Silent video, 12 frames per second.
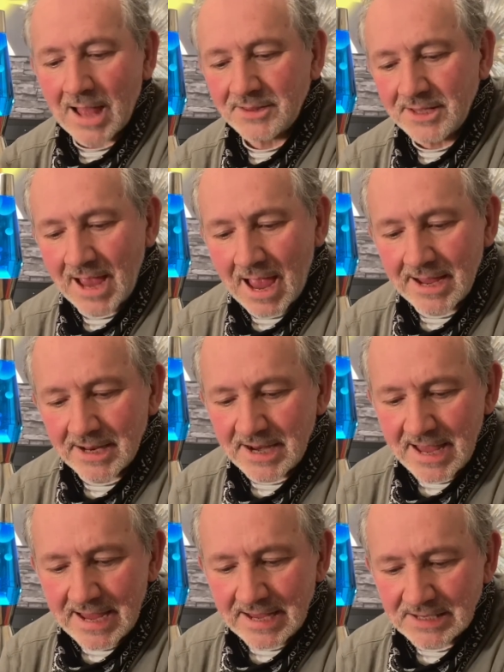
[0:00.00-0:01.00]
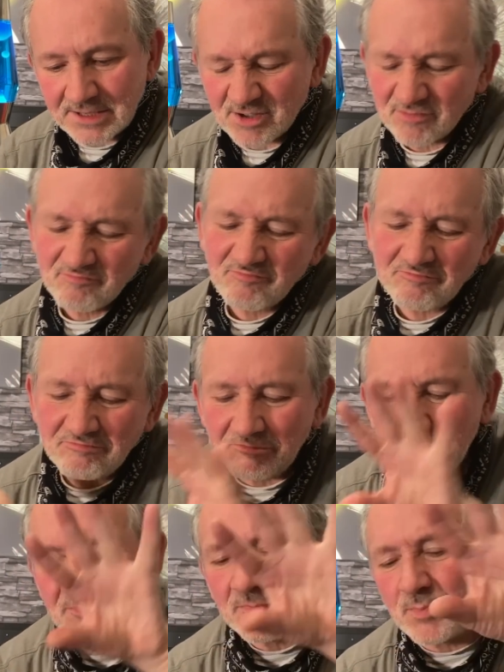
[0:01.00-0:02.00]
the A&Es,
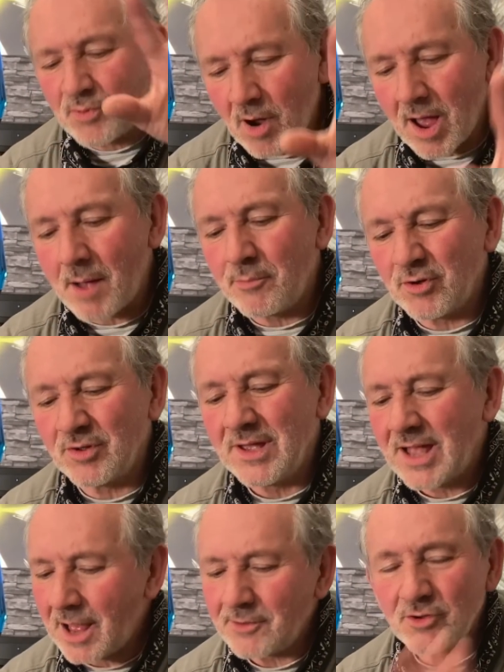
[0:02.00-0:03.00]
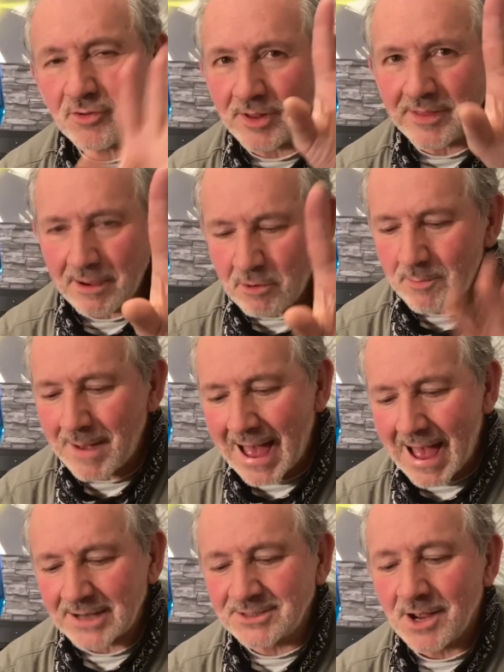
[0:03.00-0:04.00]
I put, not that they were
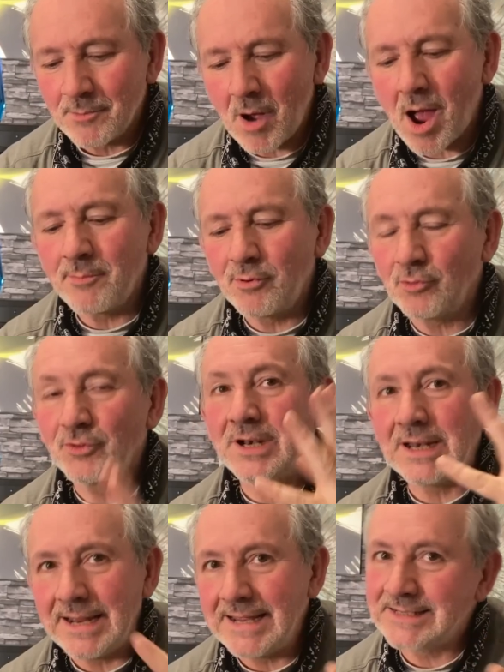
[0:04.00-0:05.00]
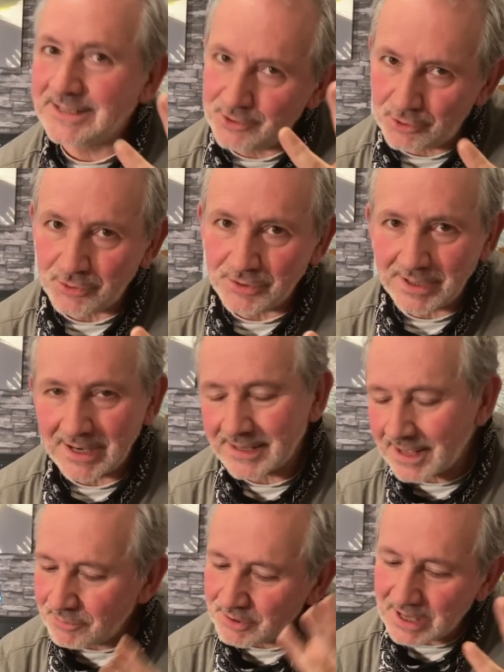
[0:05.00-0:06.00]
bad, but I put the least good. Yeah,
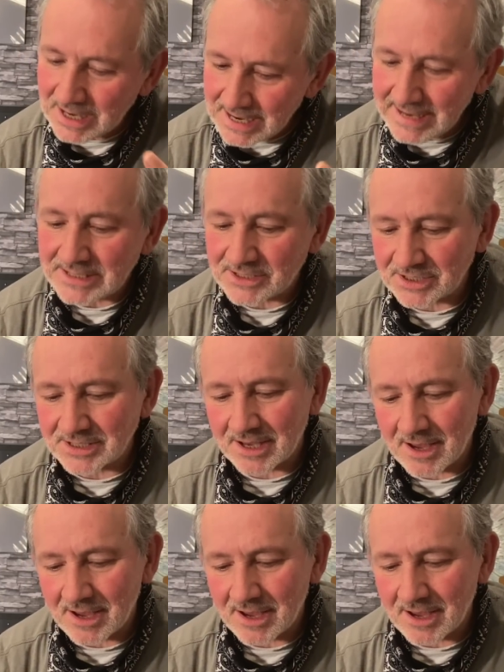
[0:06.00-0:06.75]
they were the least